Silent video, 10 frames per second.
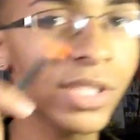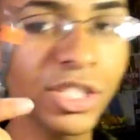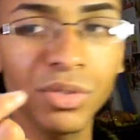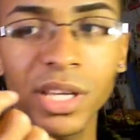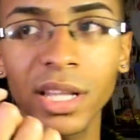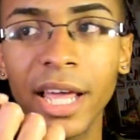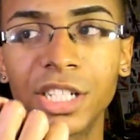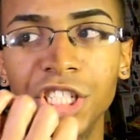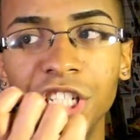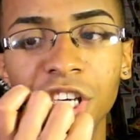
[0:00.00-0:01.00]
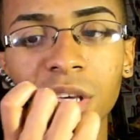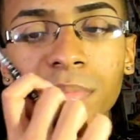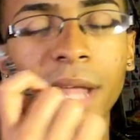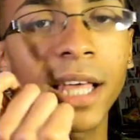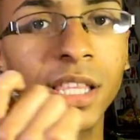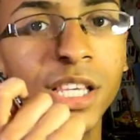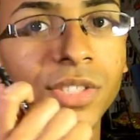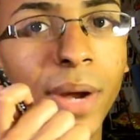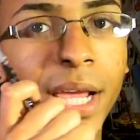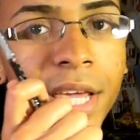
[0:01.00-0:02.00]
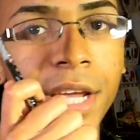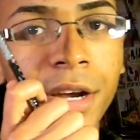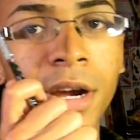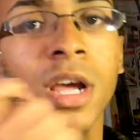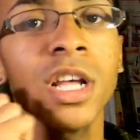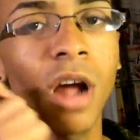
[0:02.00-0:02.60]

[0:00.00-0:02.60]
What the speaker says: that you get like cheap, like these right here,